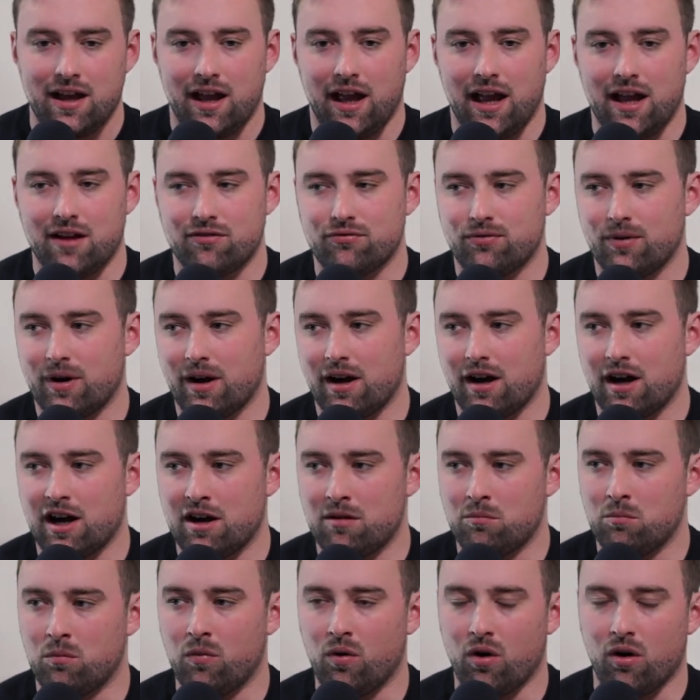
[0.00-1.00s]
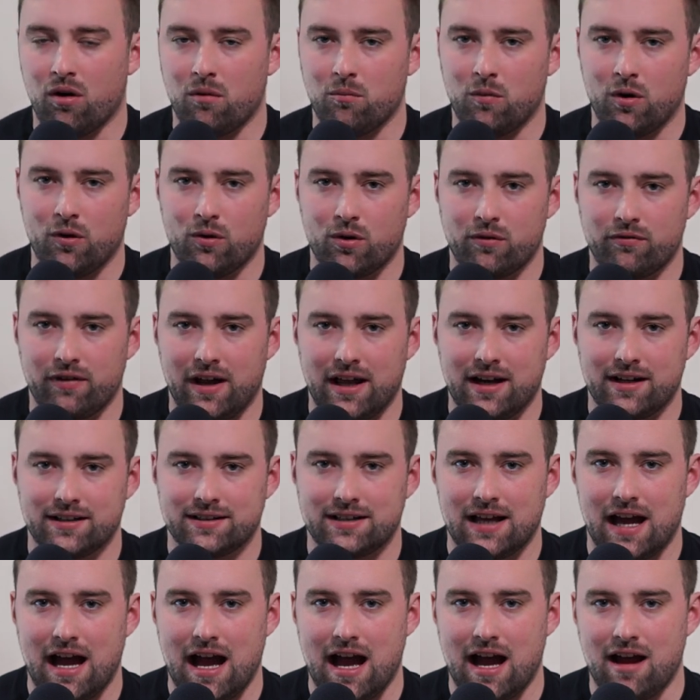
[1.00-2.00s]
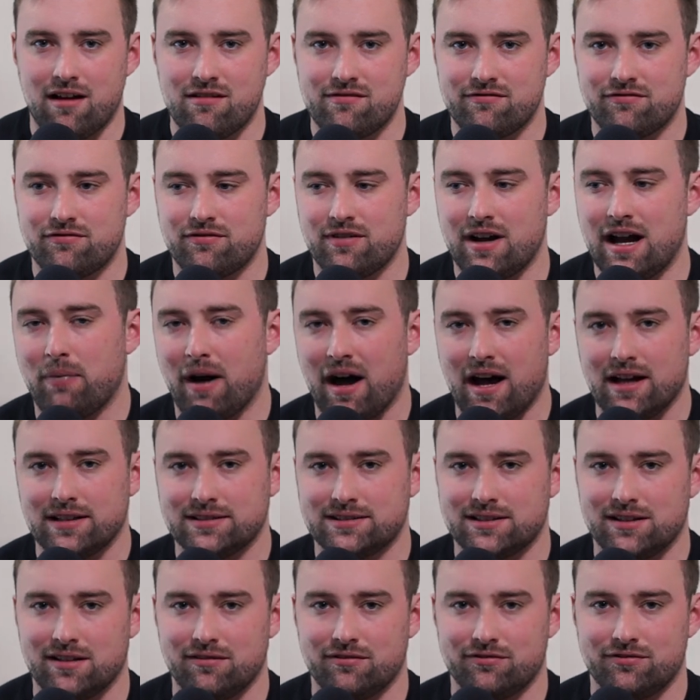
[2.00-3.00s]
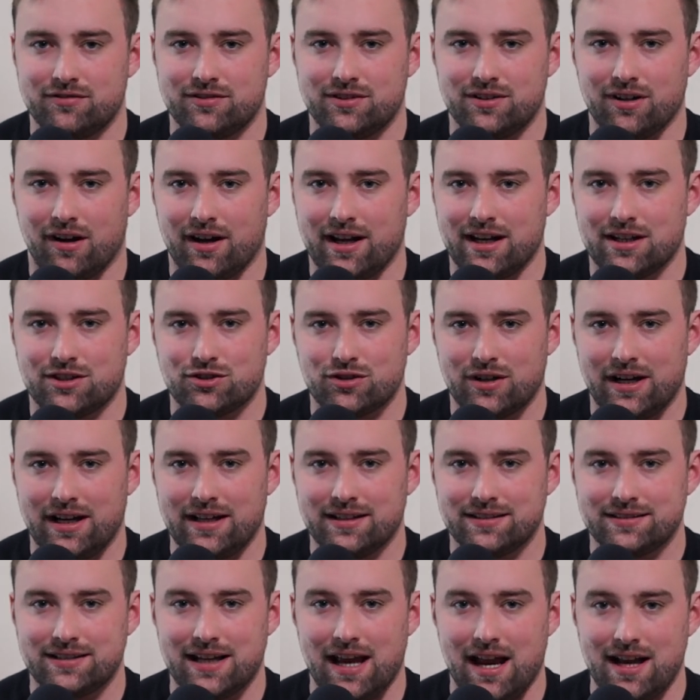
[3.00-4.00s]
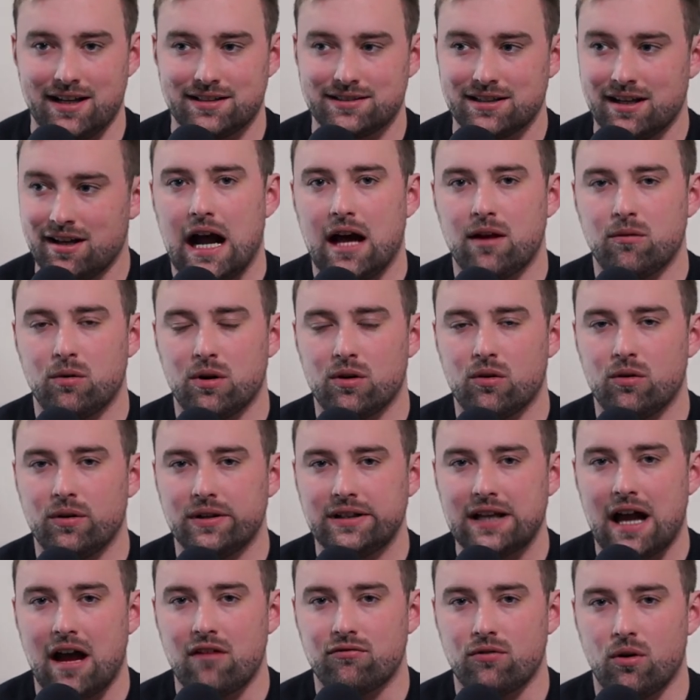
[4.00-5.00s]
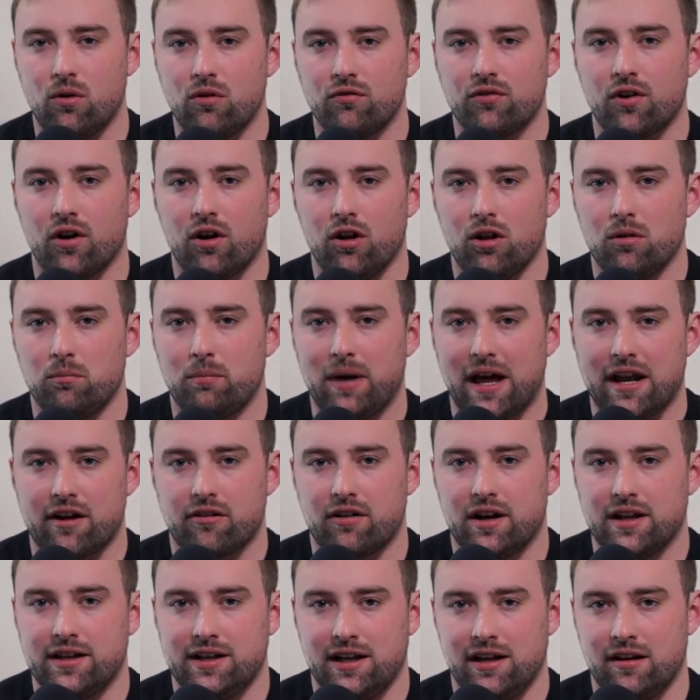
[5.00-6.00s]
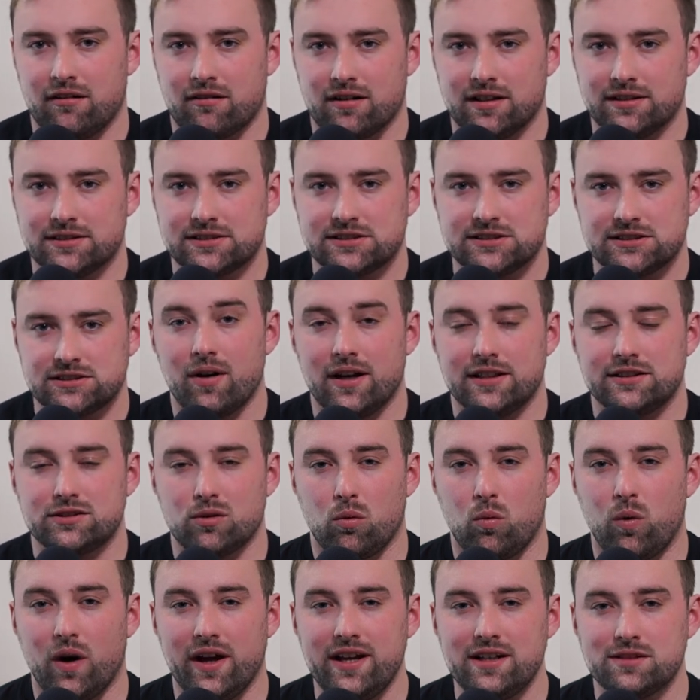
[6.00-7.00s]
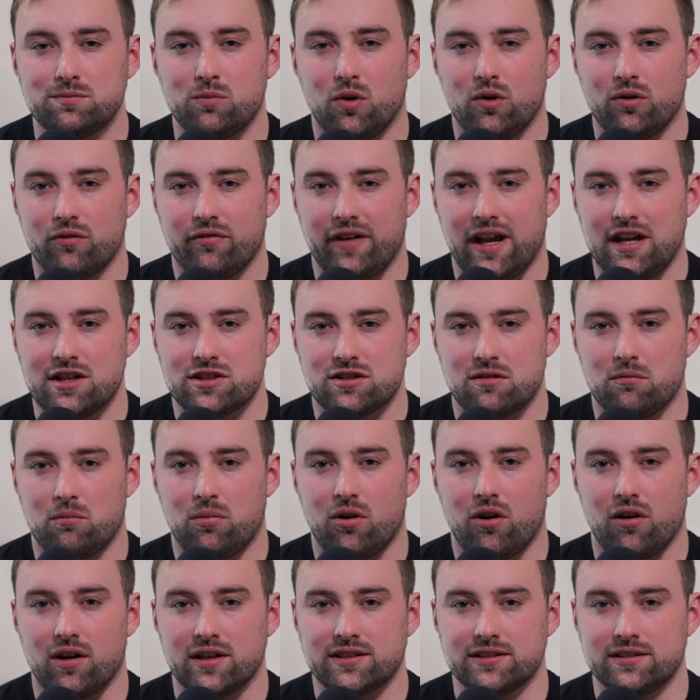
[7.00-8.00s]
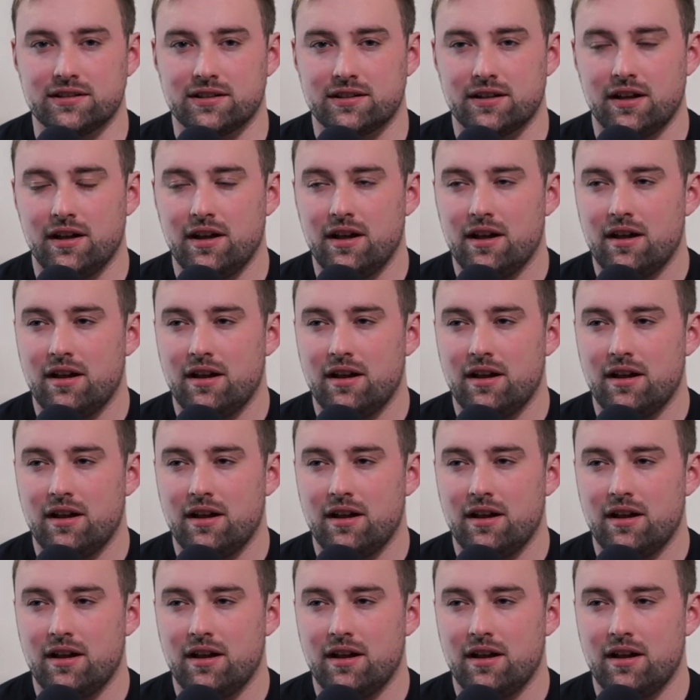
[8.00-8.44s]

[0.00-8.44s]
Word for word: If we're more motivated to have positive dietary intakes, and we're going to have overall better adherence. Right, so why is motivation important?